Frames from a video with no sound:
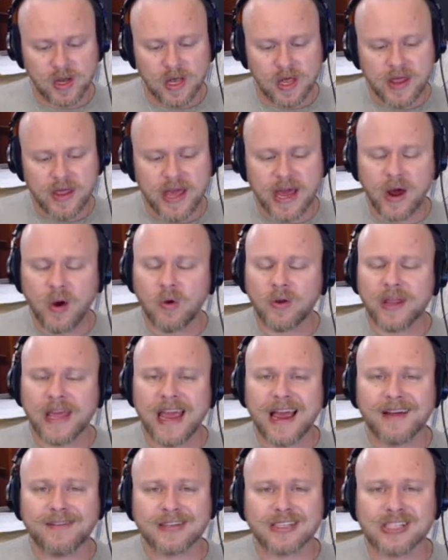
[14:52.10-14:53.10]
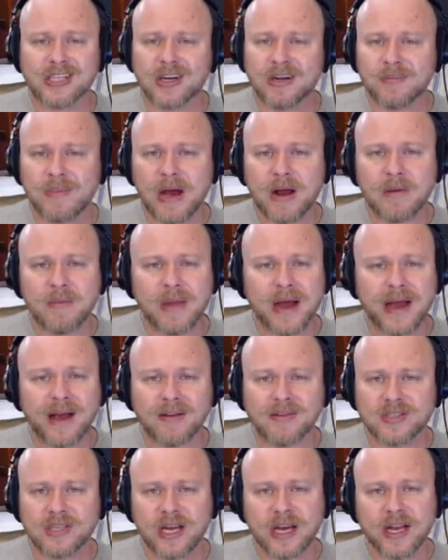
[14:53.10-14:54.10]
that only have a certain amount of
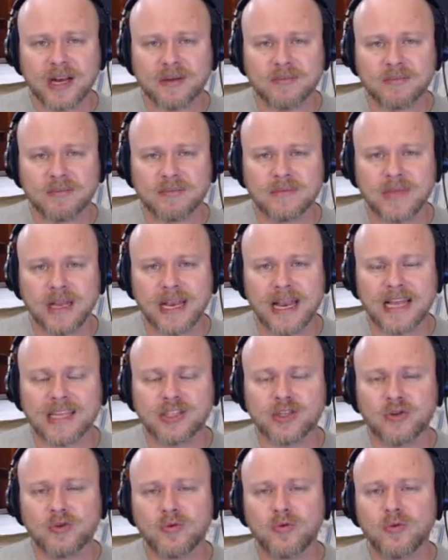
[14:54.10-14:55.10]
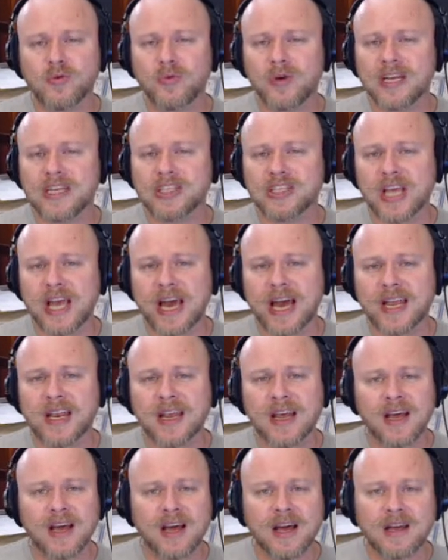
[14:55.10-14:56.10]
miles on them. And as you reach that
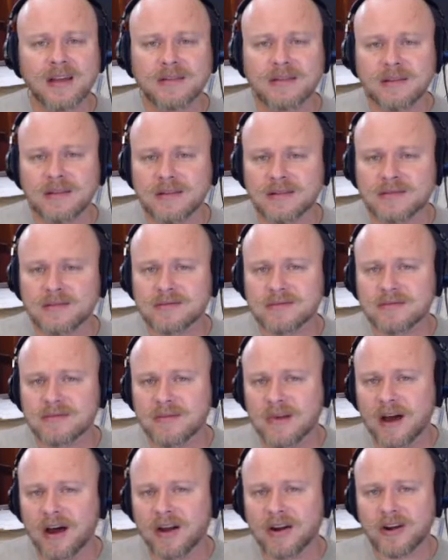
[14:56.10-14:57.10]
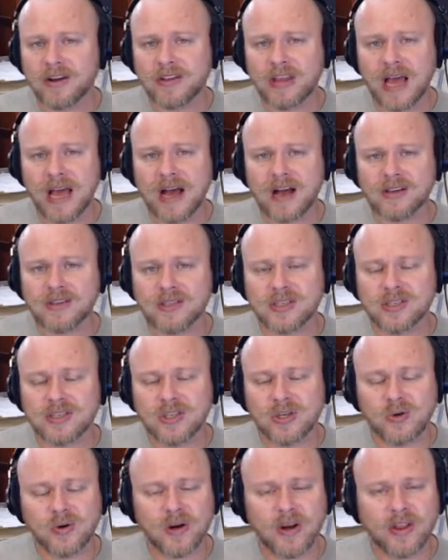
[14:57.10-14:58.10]
100,000,
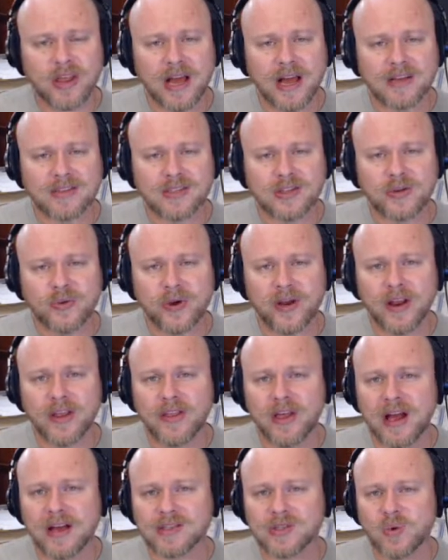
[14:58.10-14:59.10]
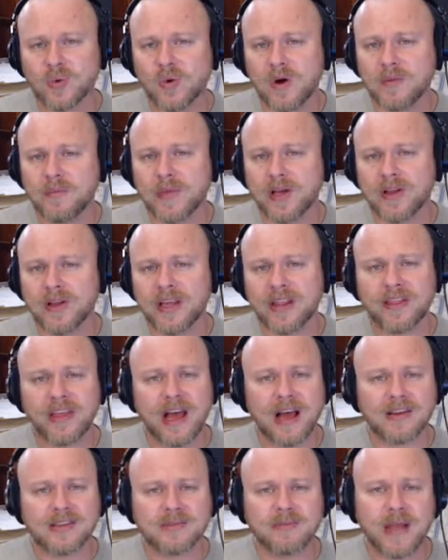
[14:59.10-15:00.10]
200,000, 300,000, 1 million
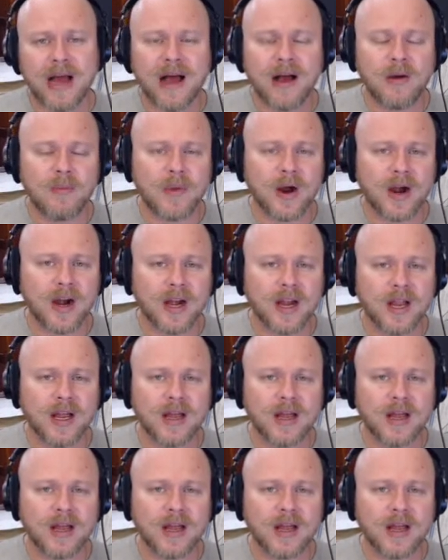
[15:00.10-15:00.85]
thousand mile mark